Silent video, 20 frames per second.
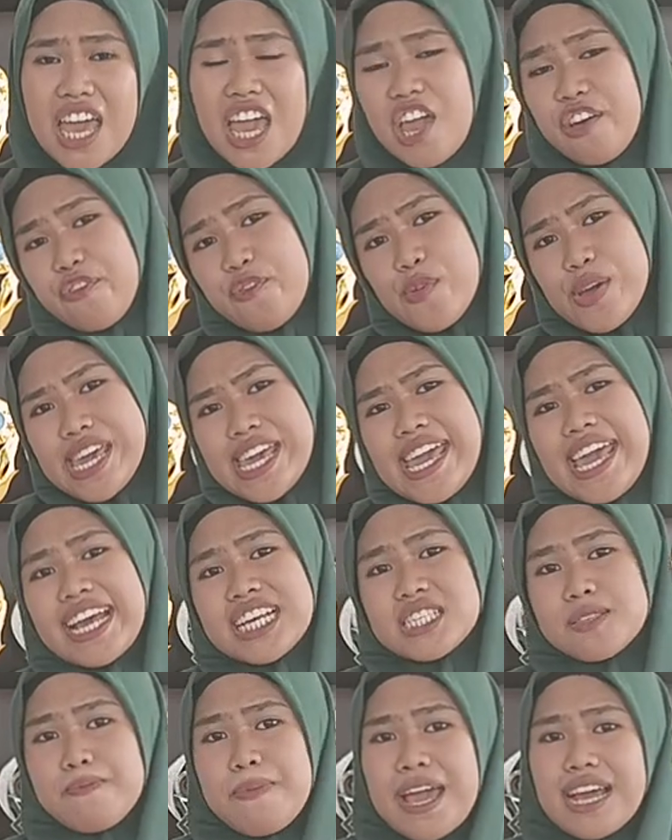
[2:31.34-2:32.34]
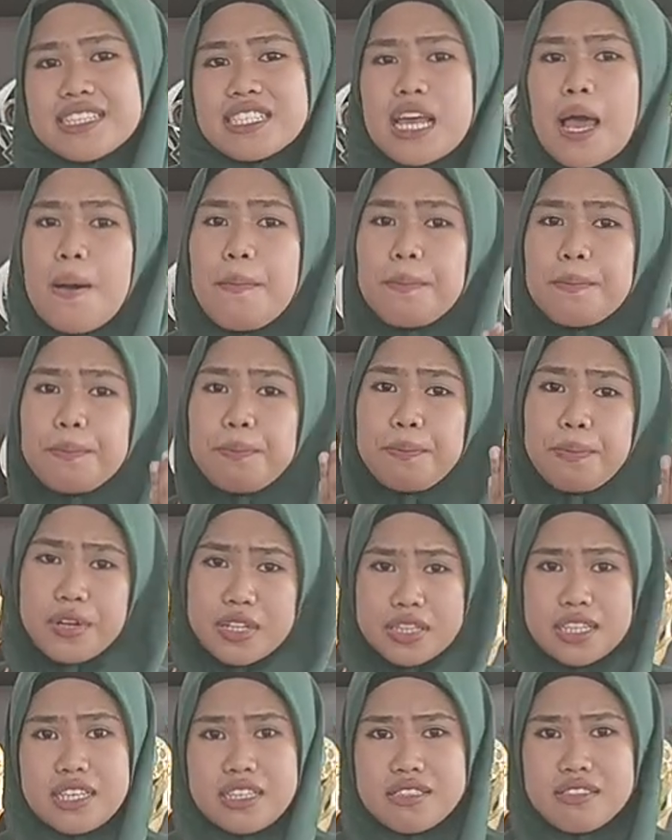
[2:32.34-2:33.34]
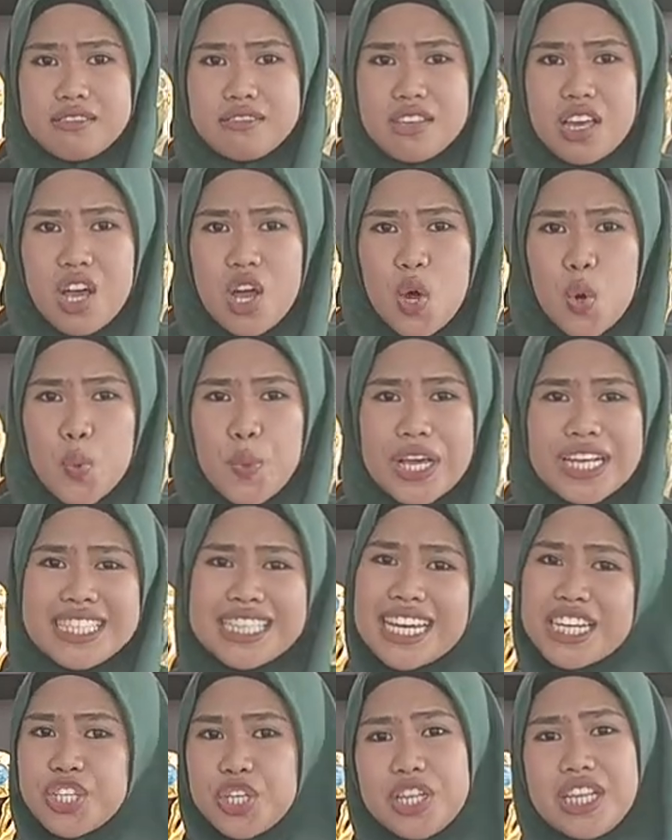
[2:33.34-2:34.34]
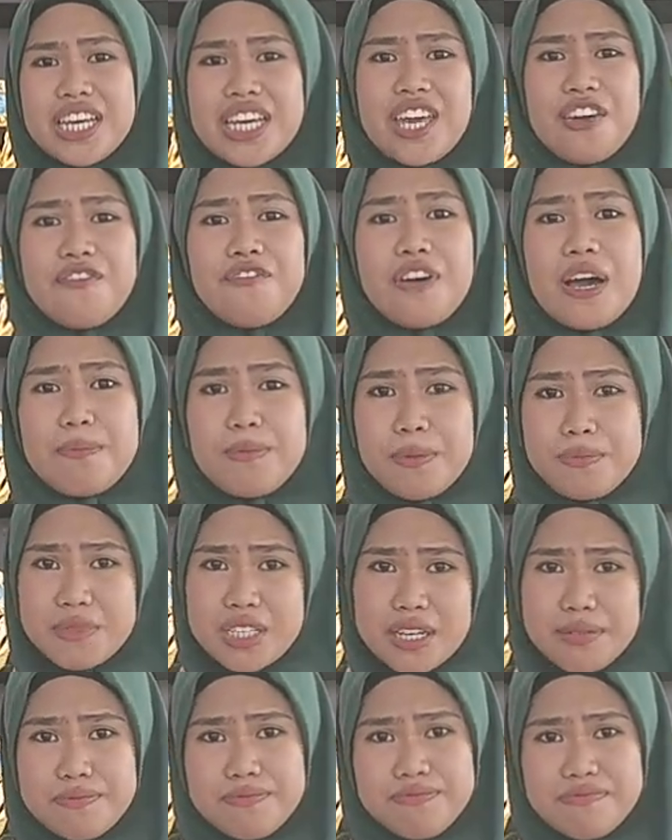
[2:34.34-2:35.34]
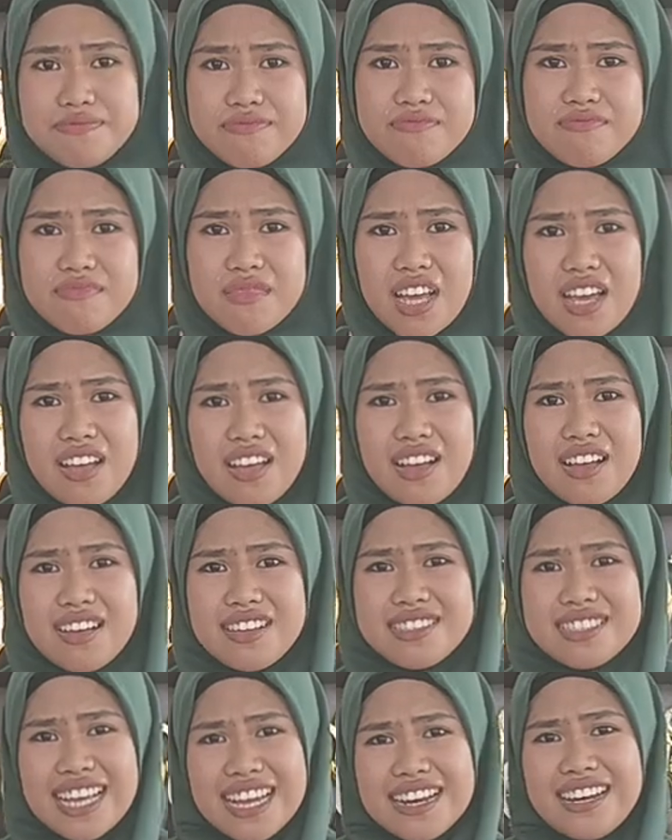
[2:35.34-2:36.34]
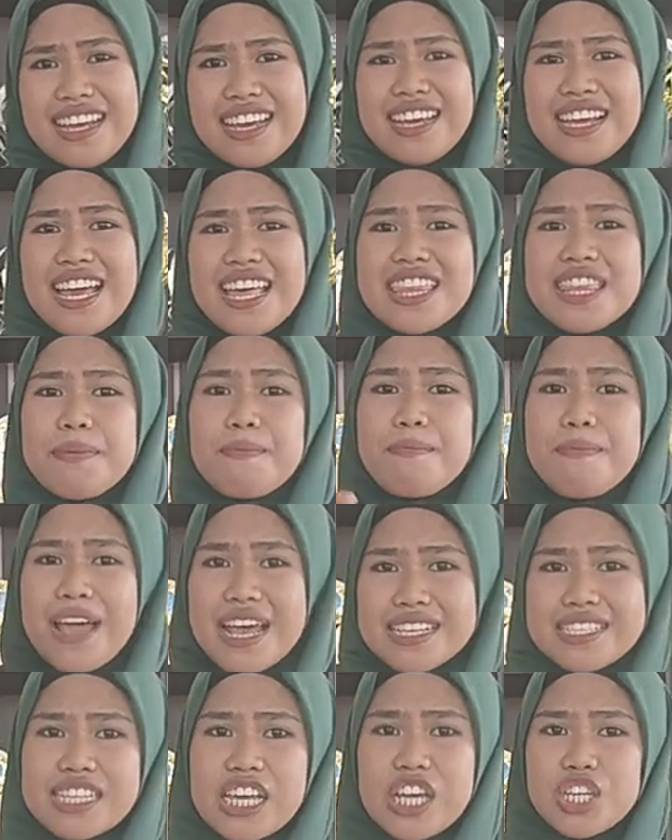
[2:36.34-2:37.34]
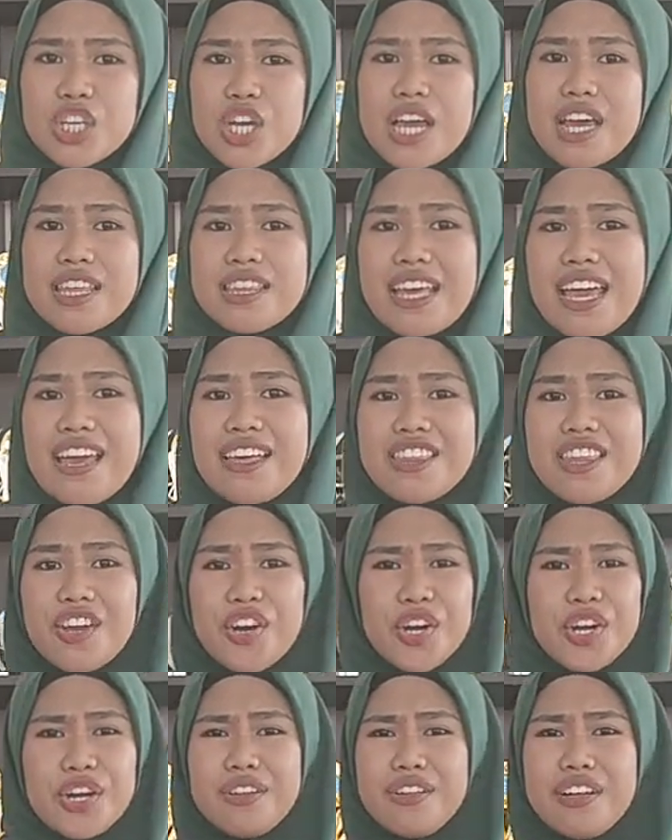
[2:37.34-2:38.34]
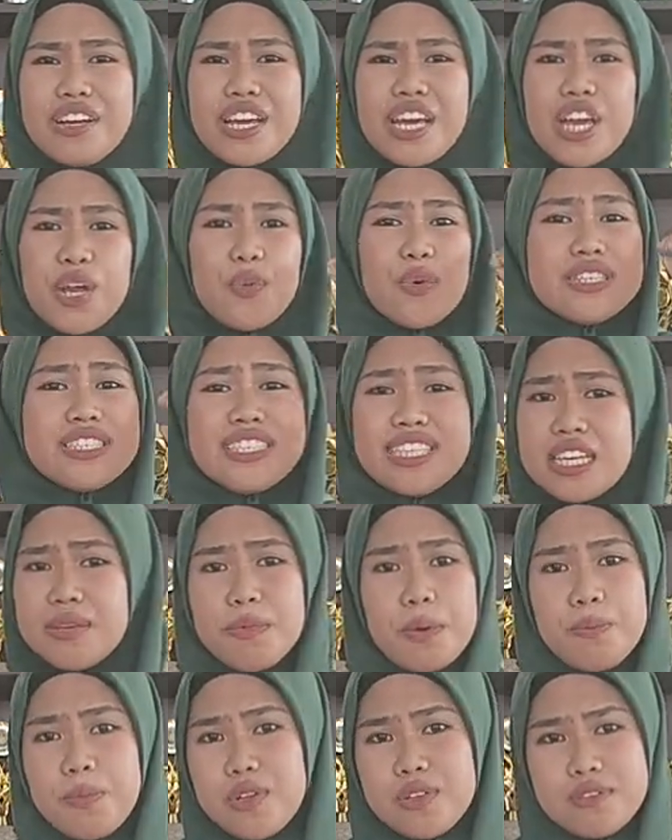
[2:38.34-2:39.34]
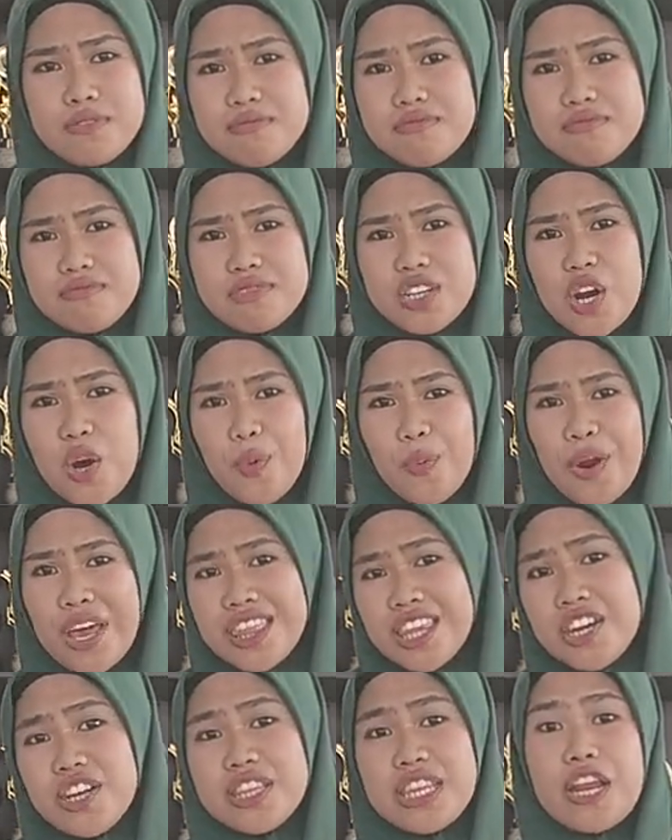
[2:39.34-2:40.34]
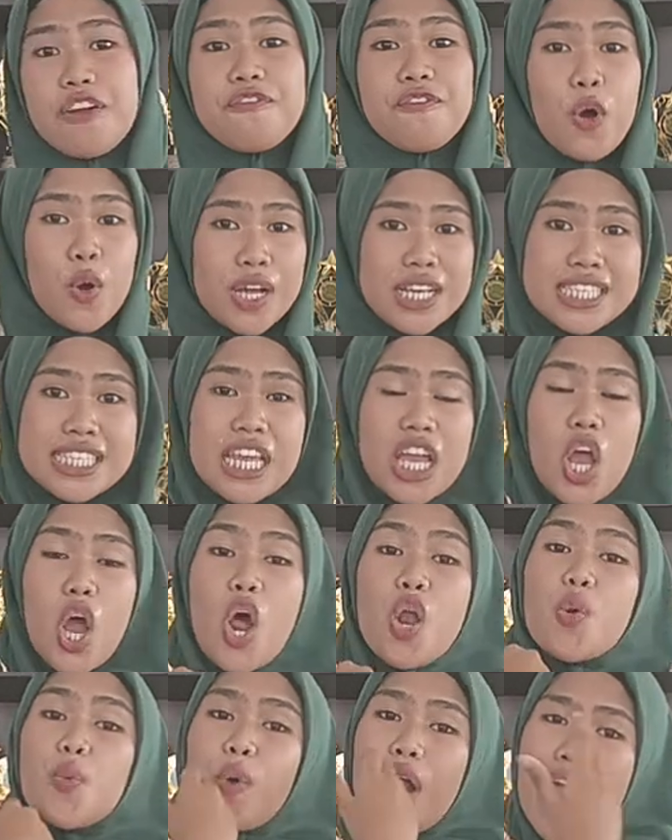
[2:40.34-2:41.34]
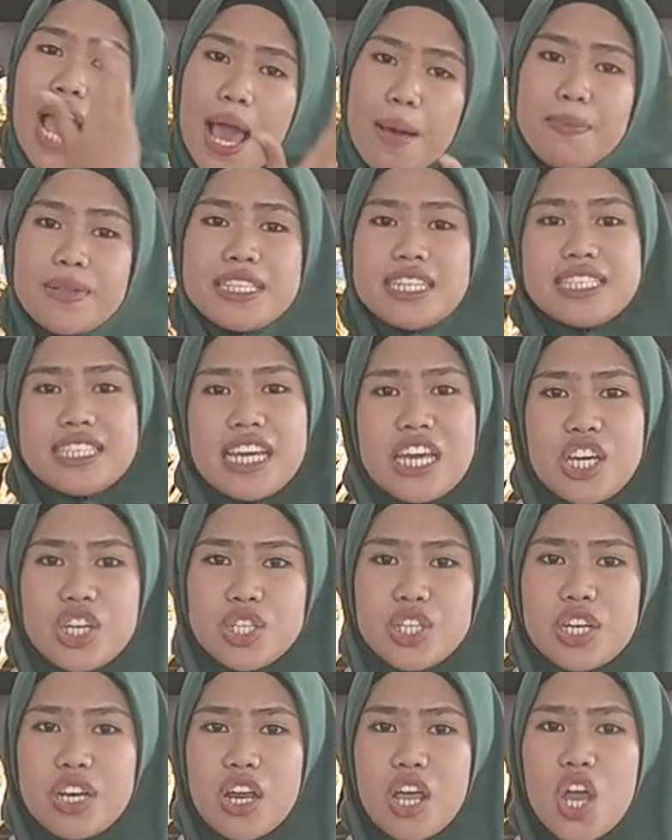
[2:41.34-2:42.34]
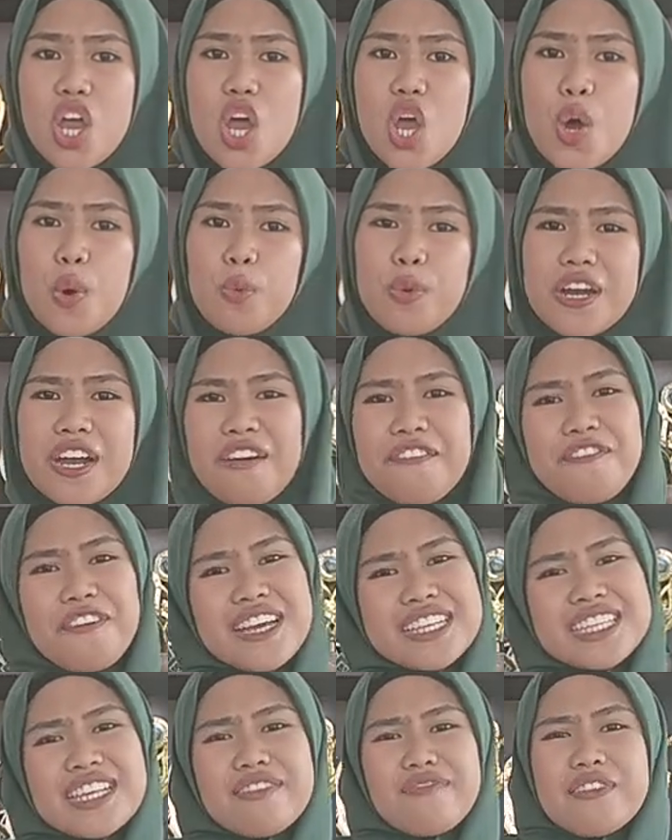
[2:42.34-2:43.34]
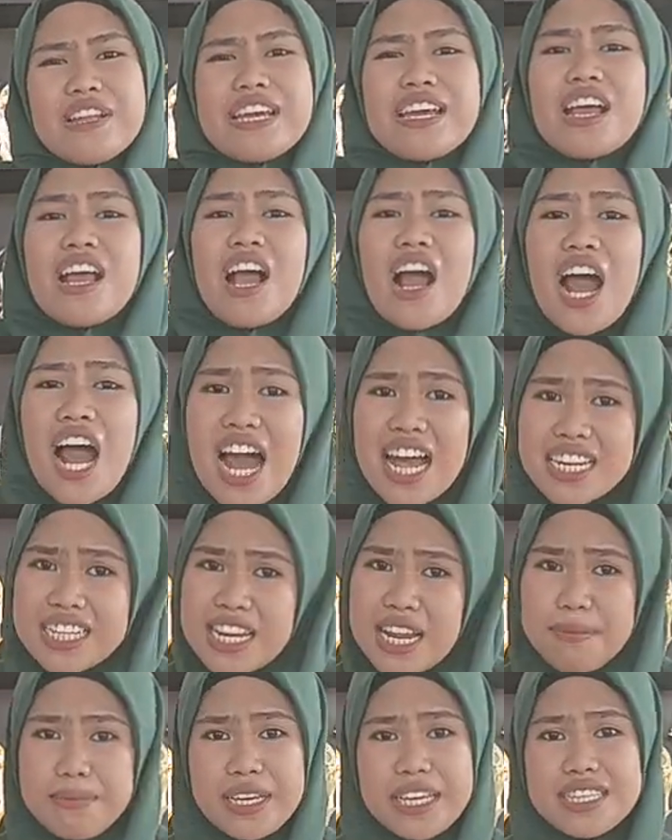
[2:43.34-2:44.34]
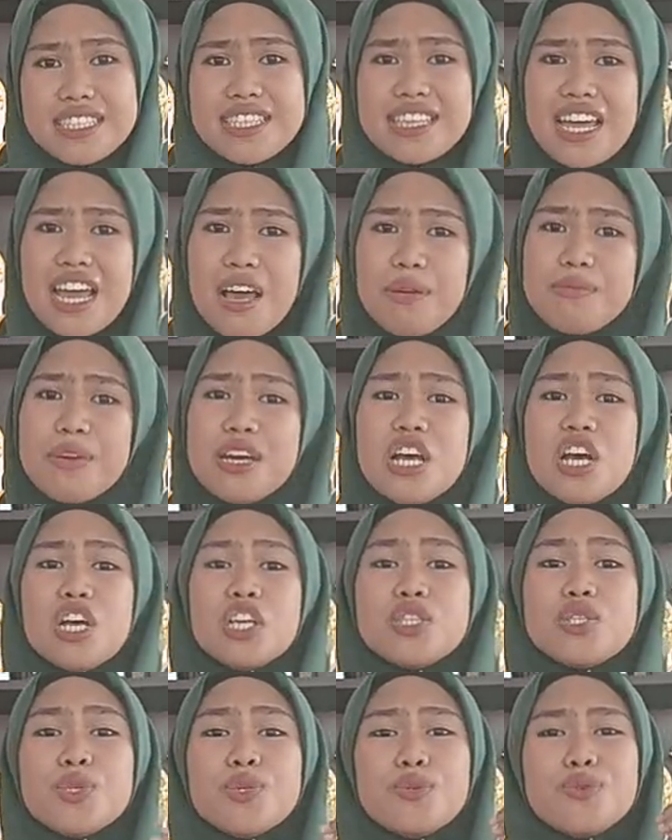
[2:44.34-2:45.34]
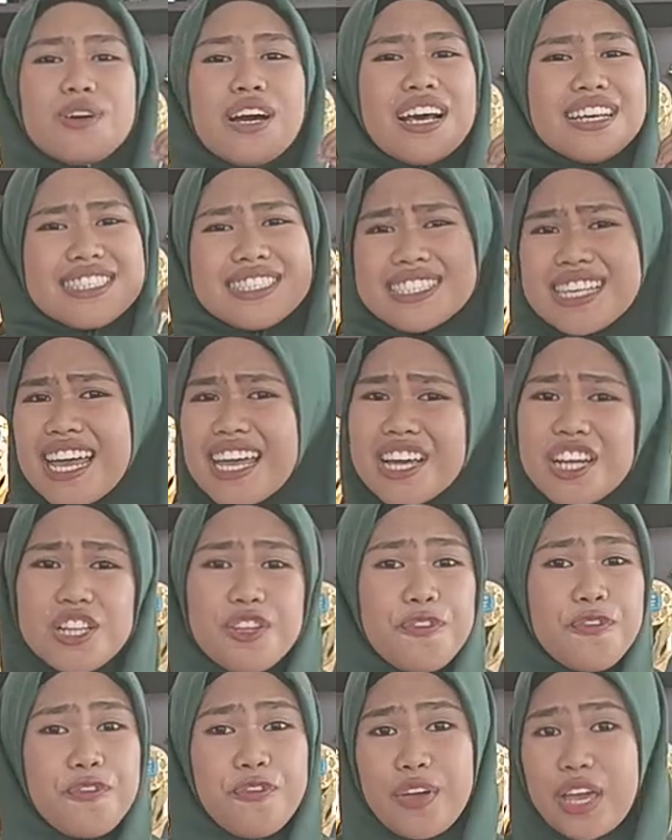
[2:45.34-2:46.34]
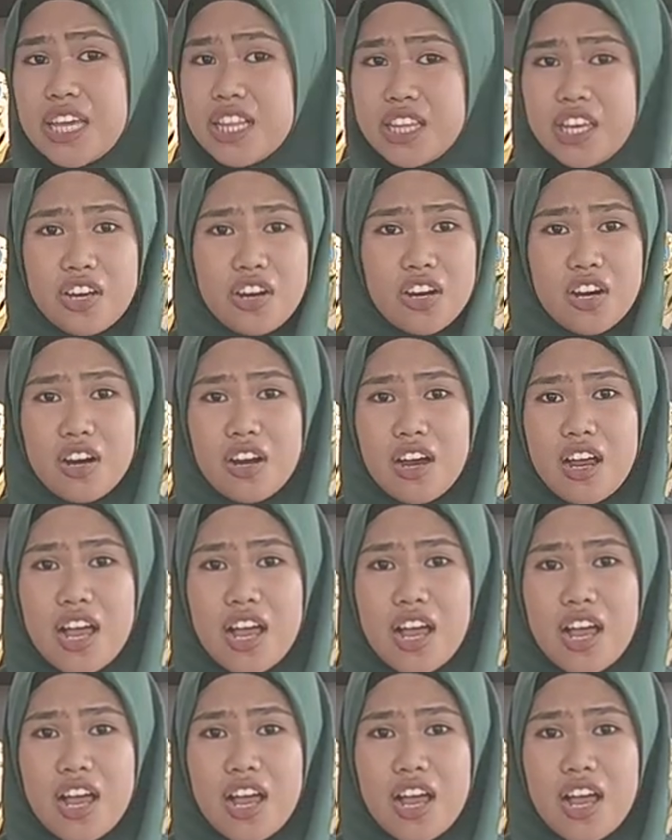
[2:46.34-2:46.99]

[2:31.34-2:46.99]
If we expect bullies, we essentially give up on them, sending the message that they're irredeemable. Rather than focusing on rehabilitation, we're effectively condemning them to a cycle of failure.